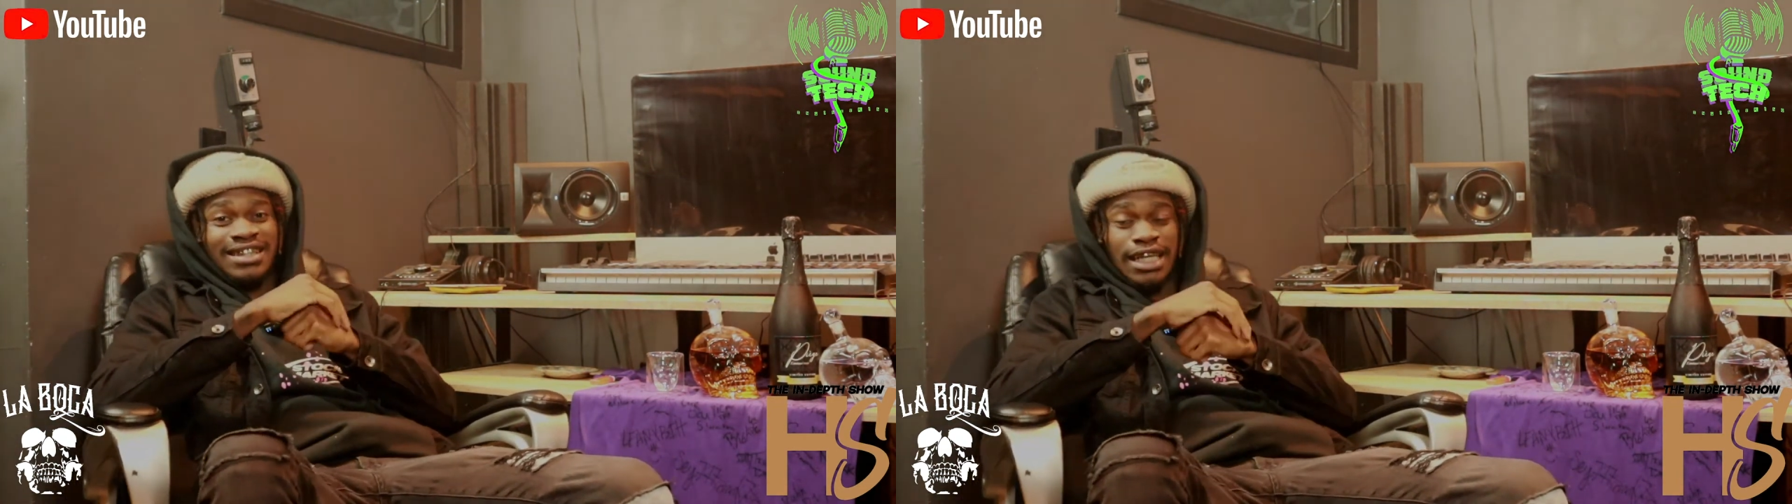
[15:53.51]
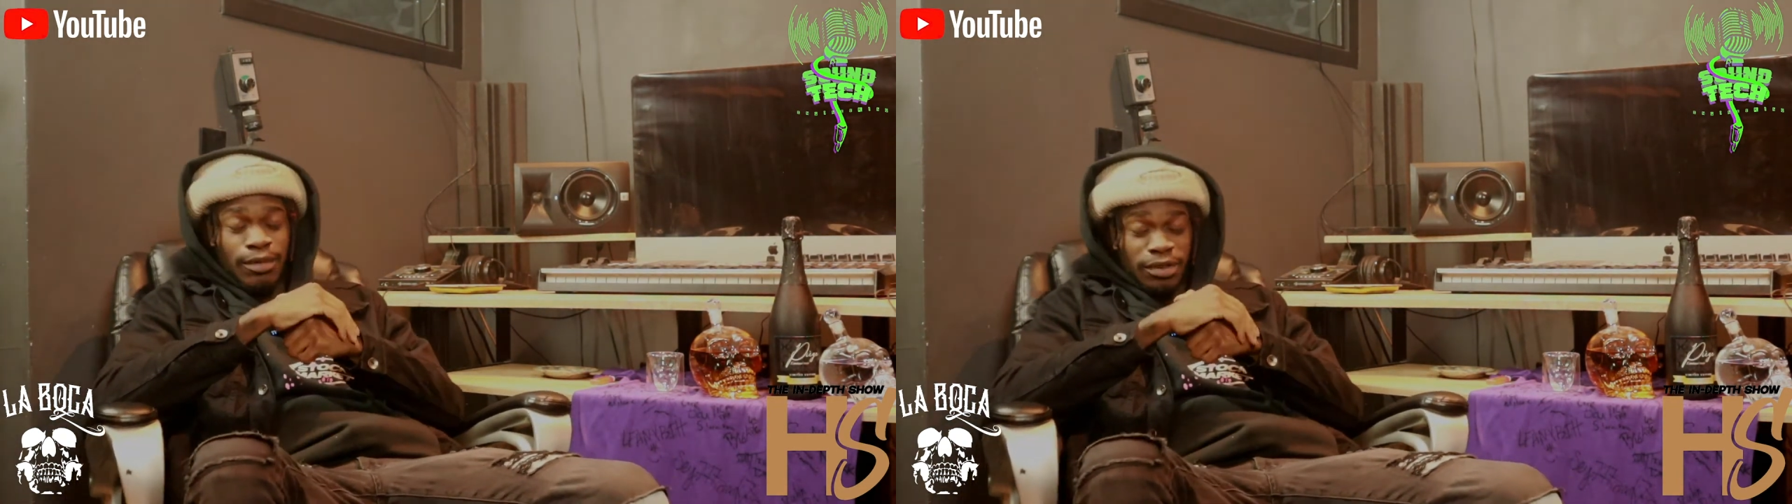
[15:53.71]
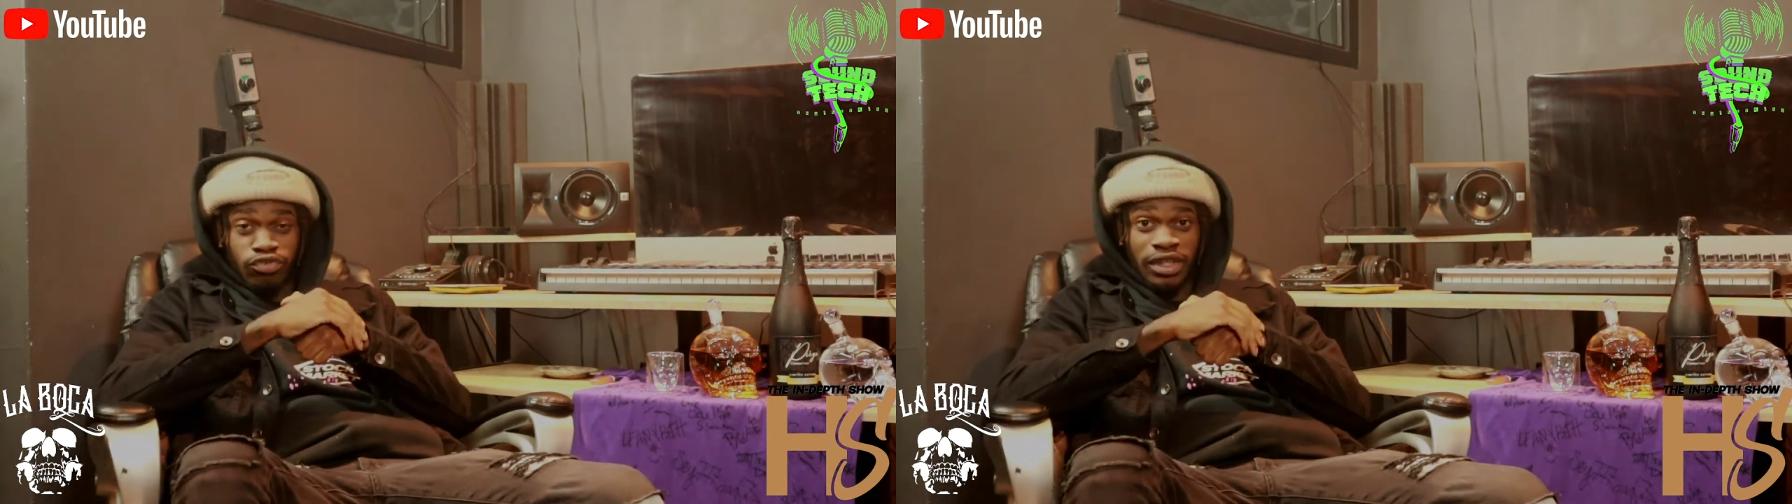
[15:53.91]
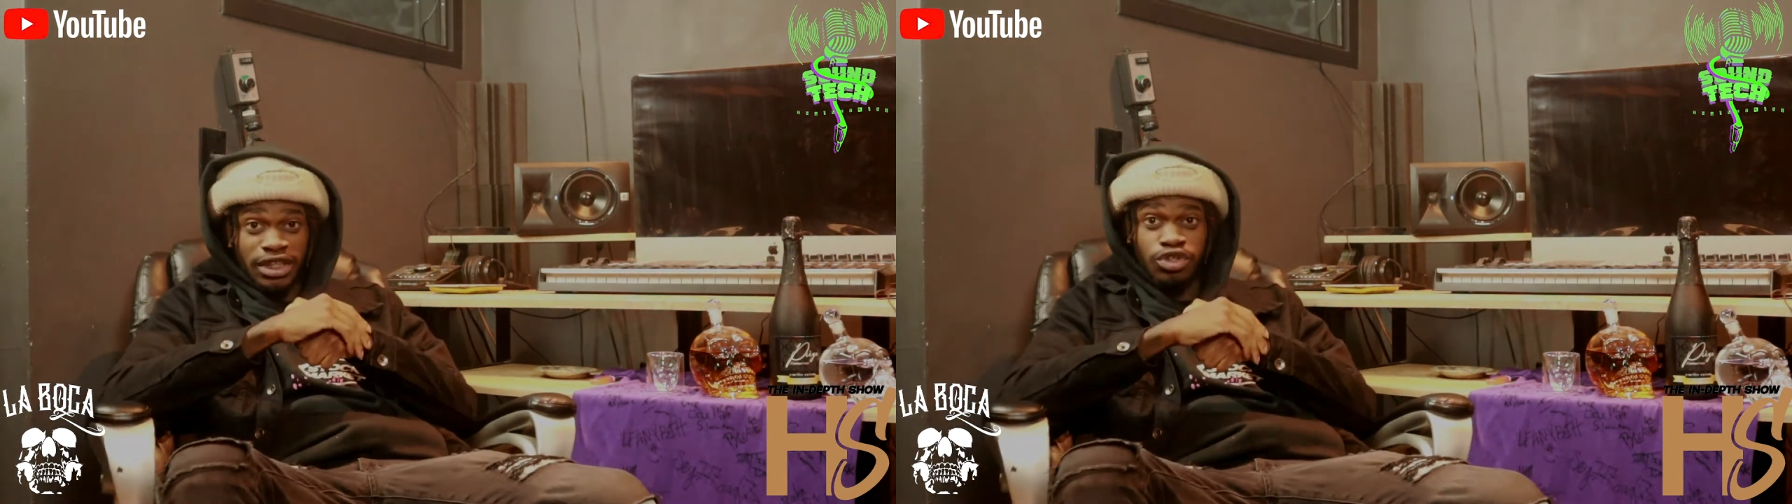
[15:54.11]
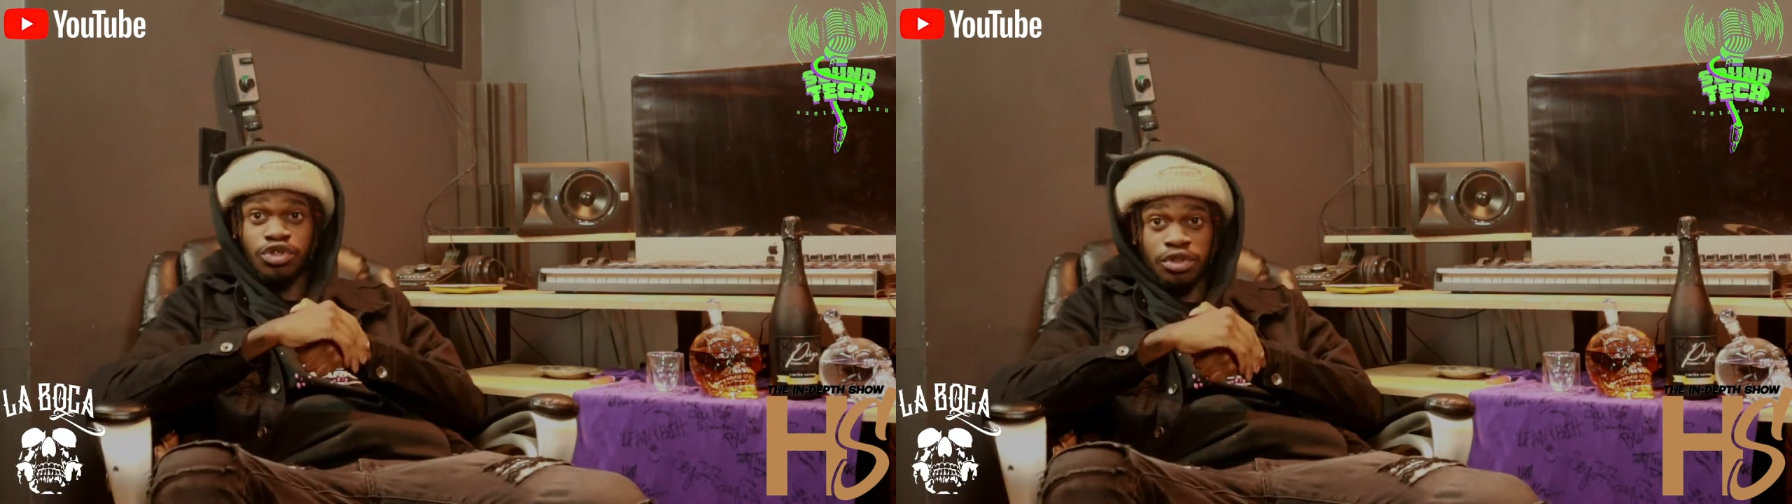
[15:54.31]
time, but it's
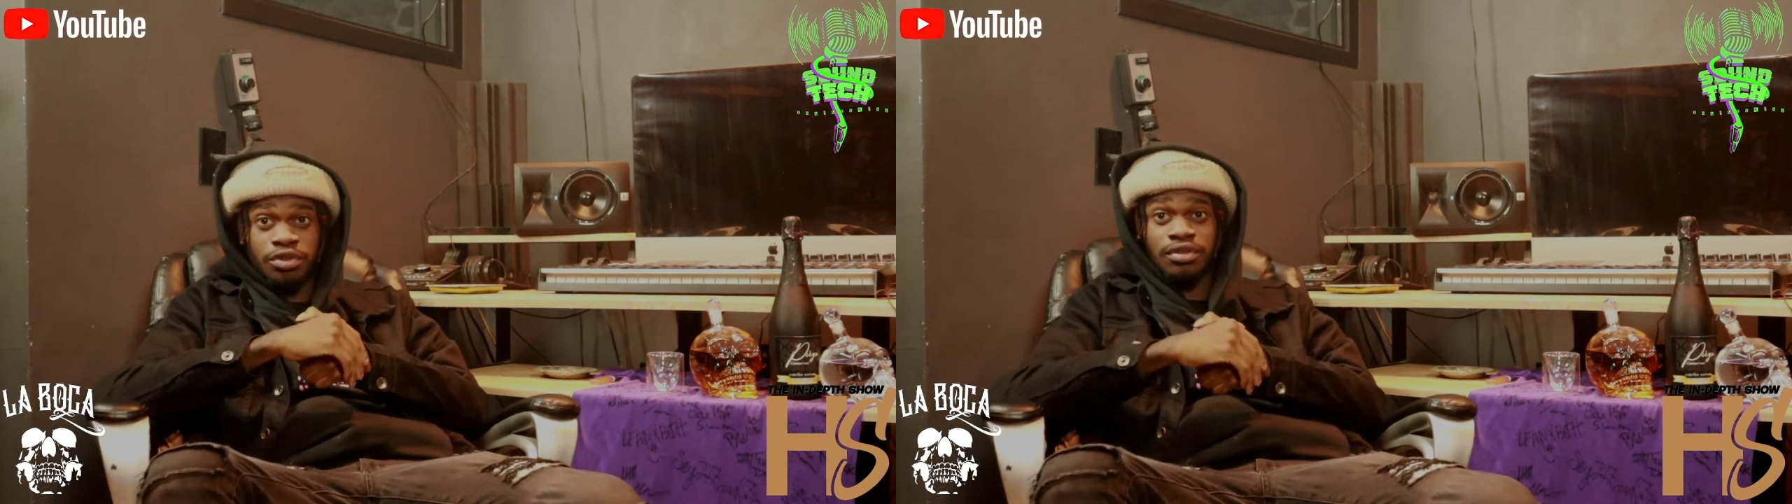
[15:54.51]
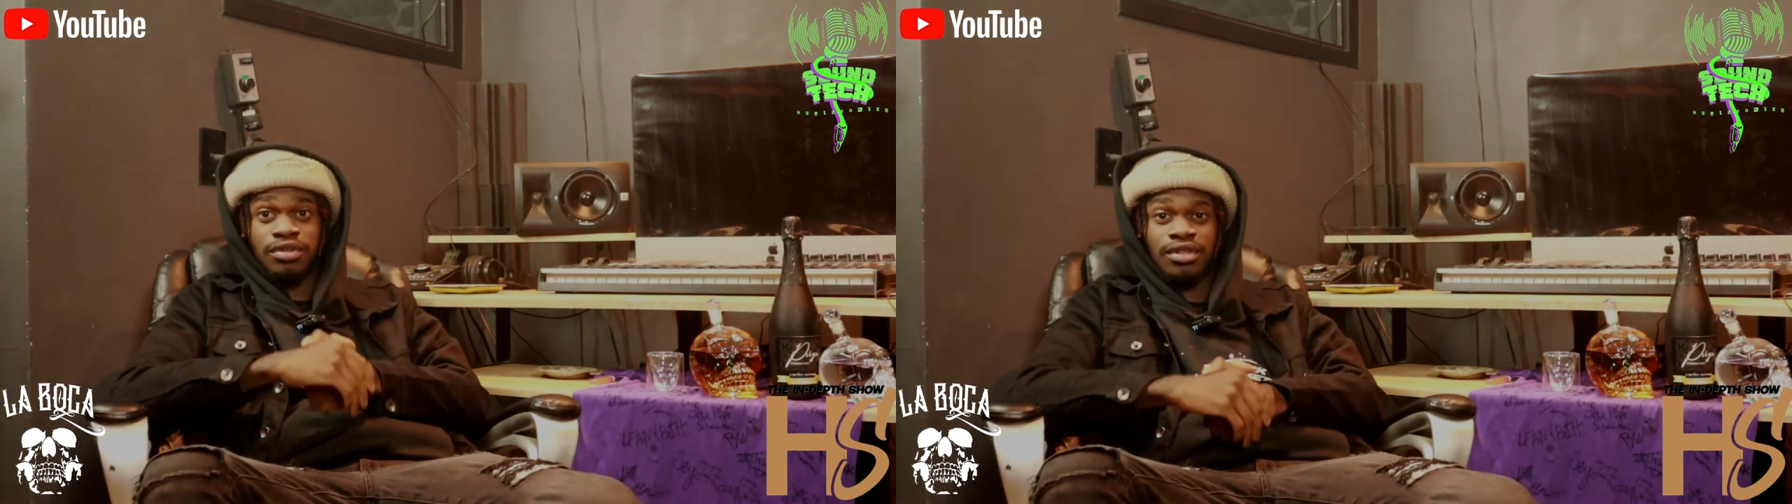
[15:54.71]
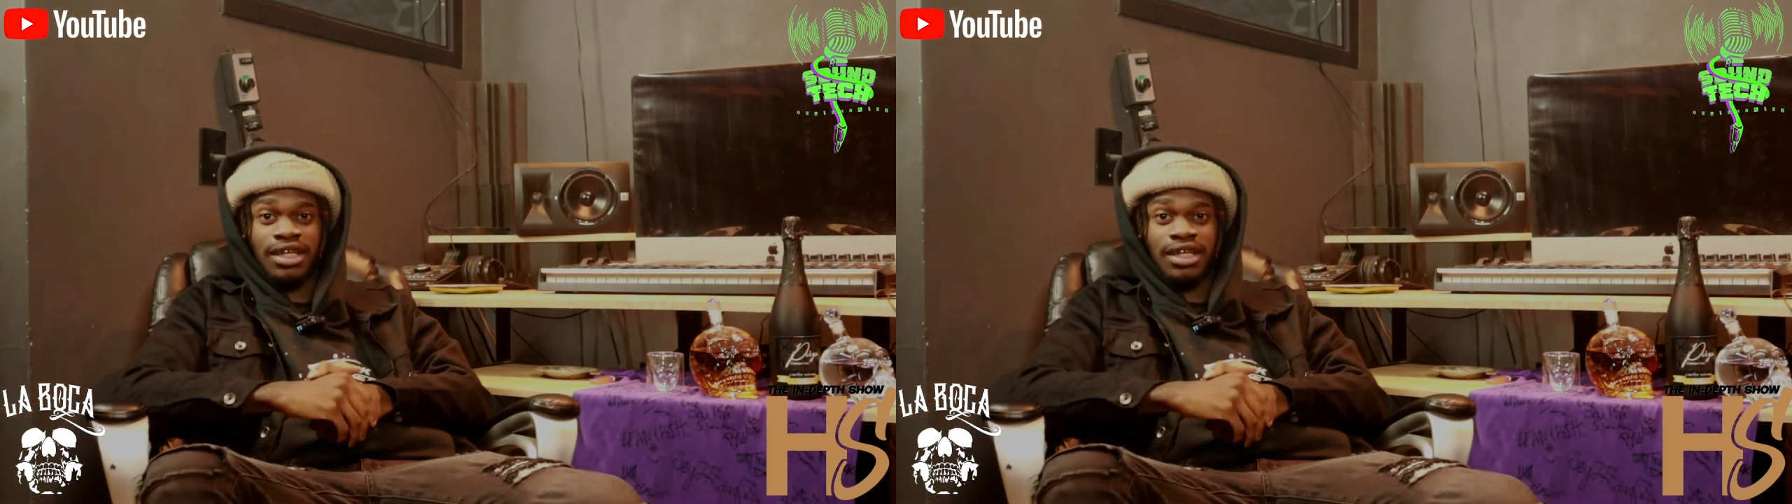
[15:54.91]
really true.